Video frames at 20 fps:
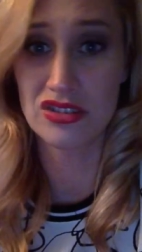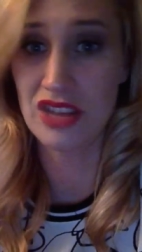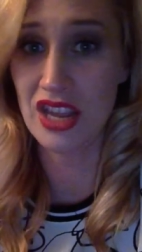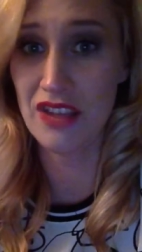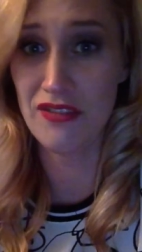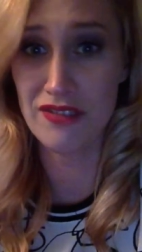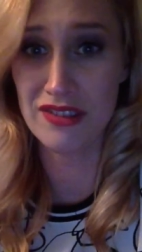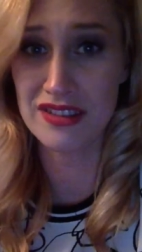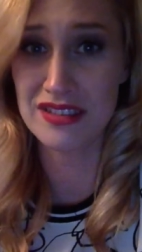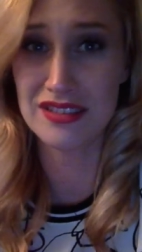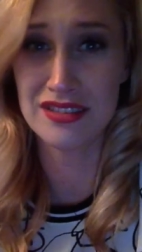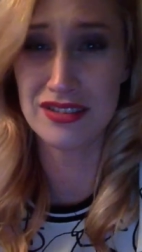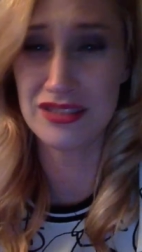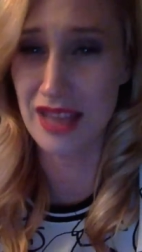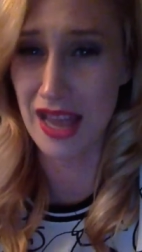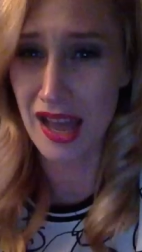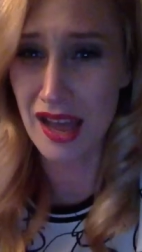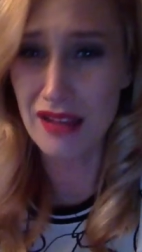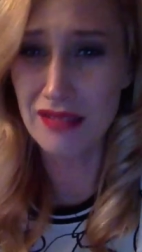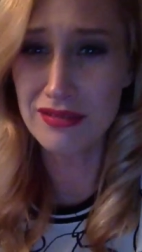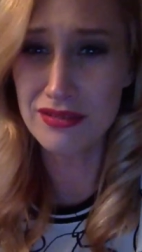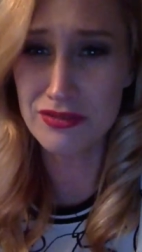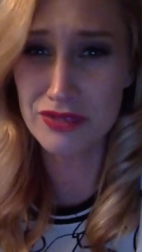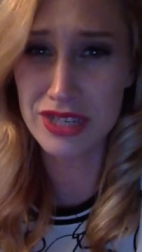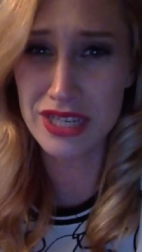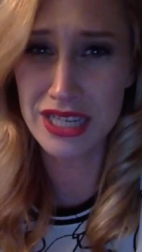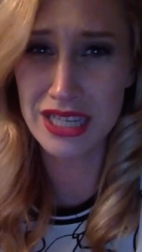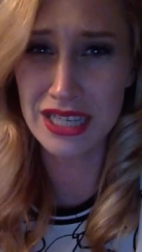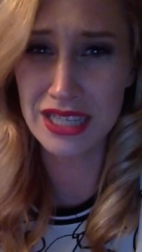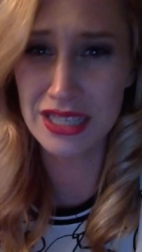If it sounds
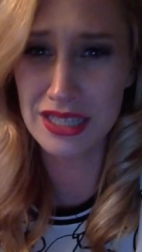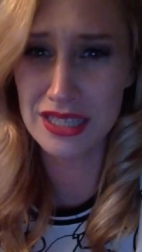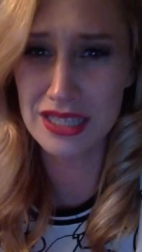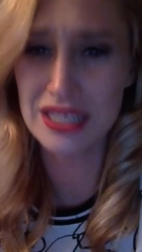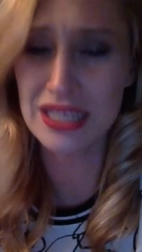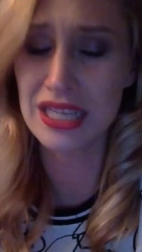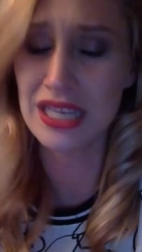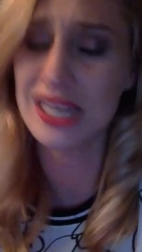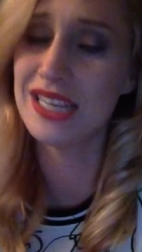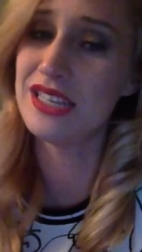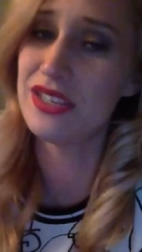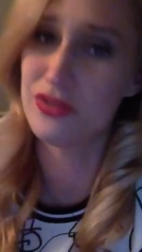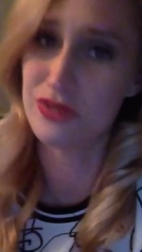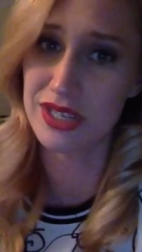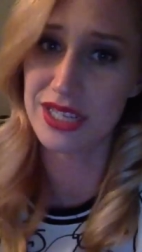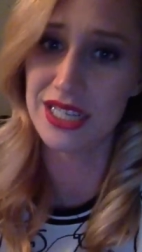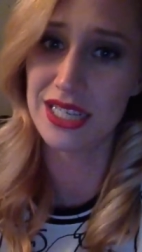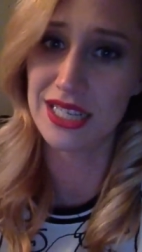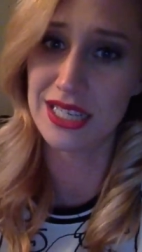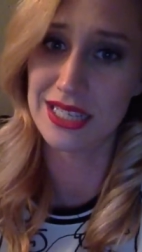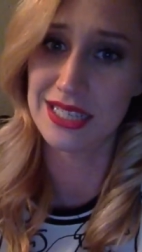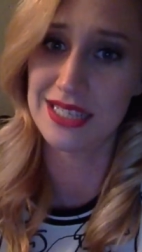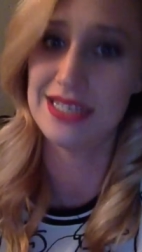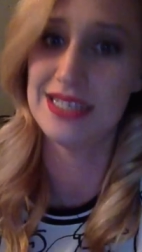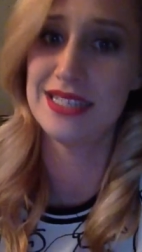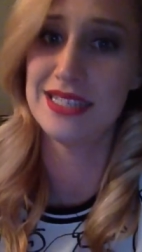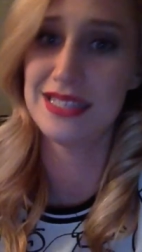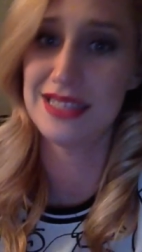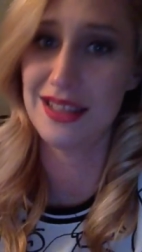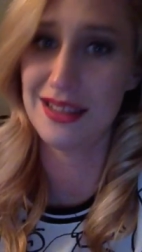ridiculous, it is
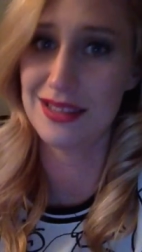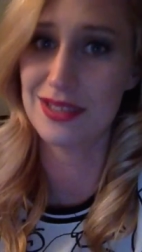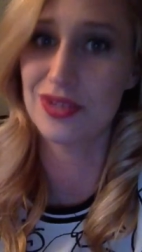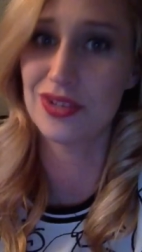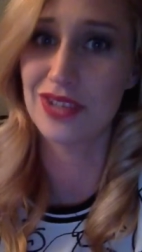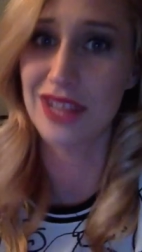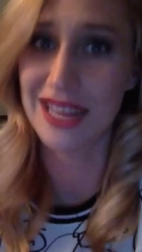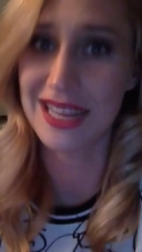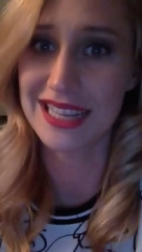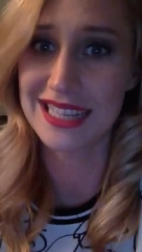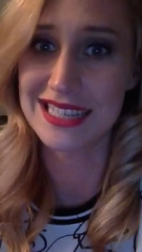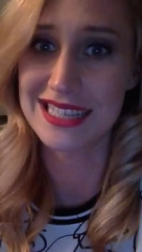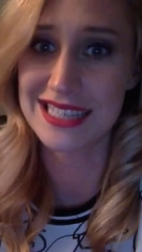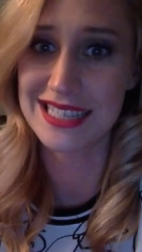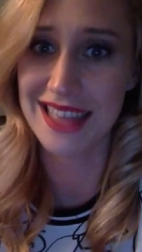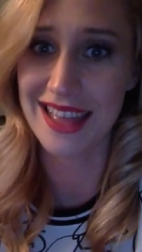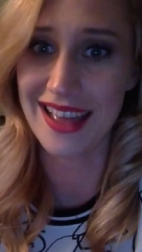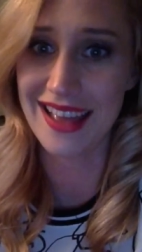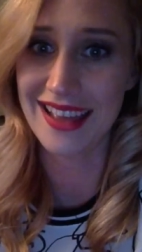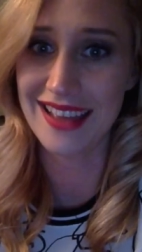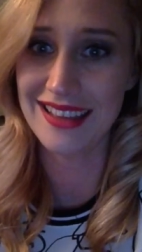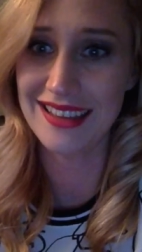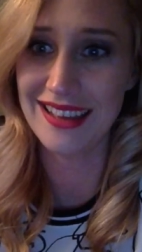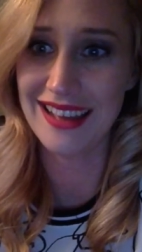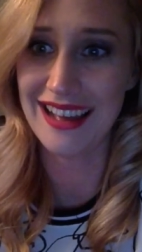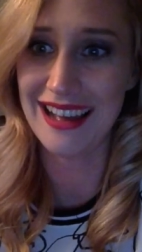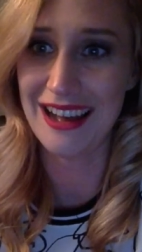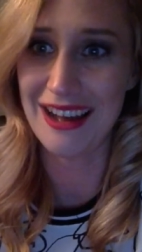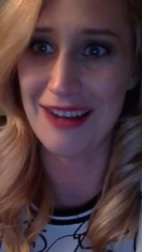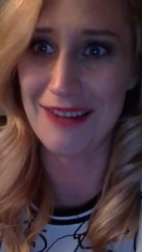ridiculous. That's all I can say.
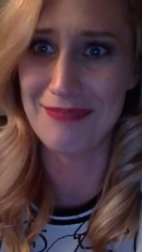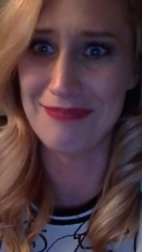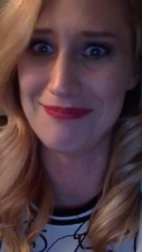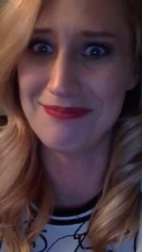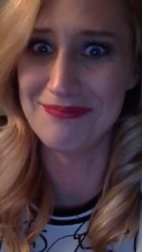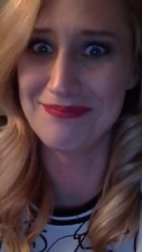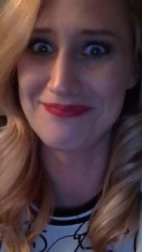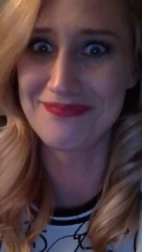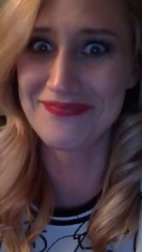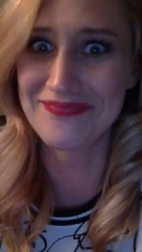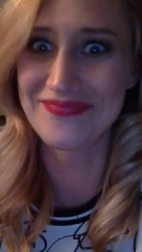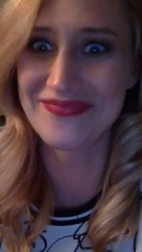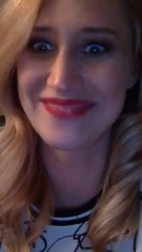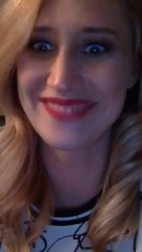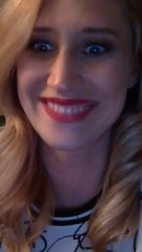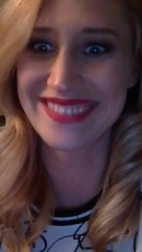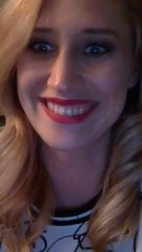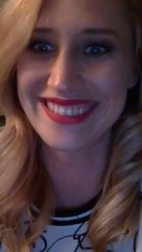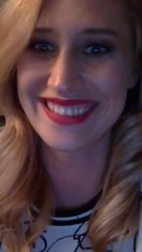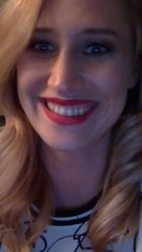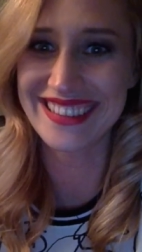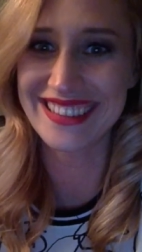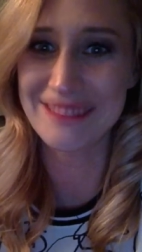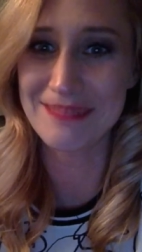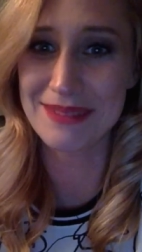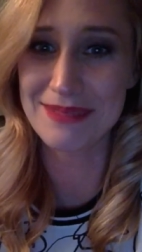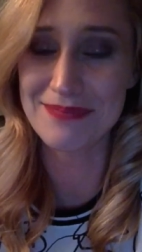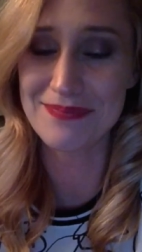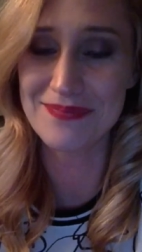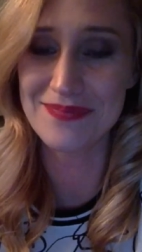Um,
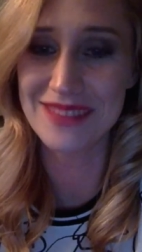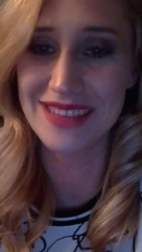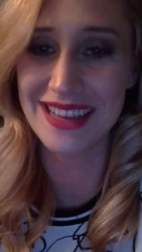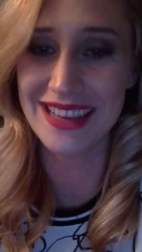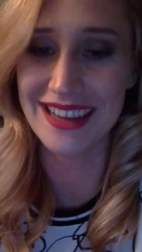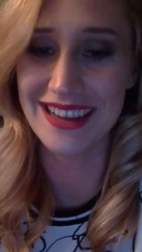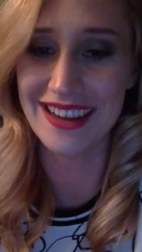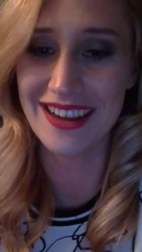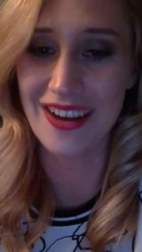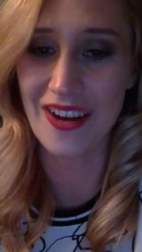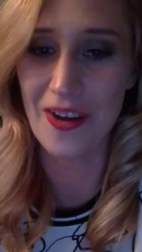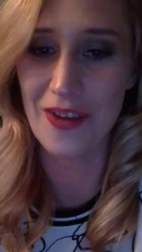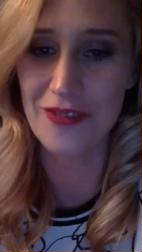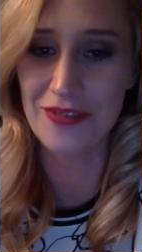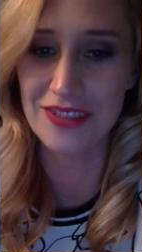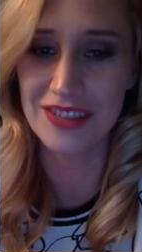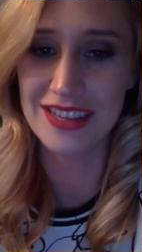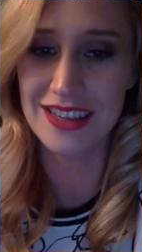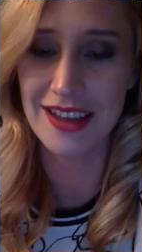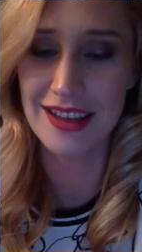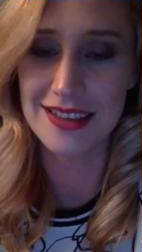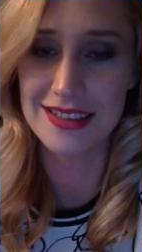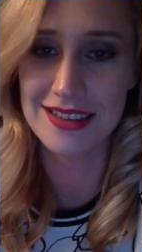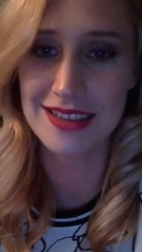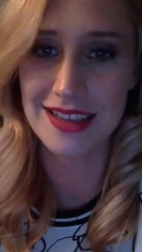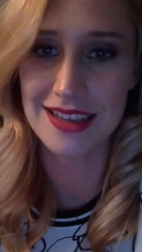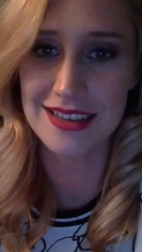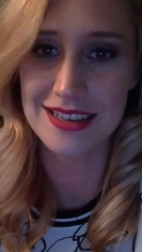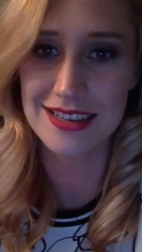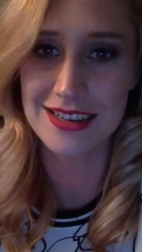but yeah, hopefully you guys can
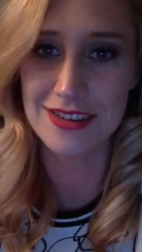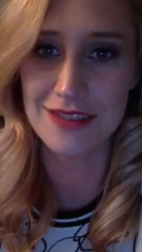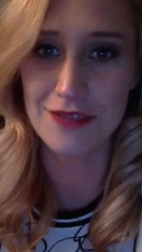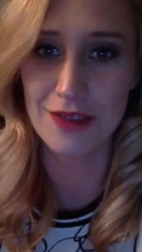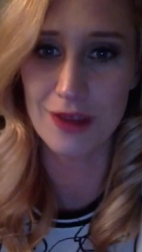continue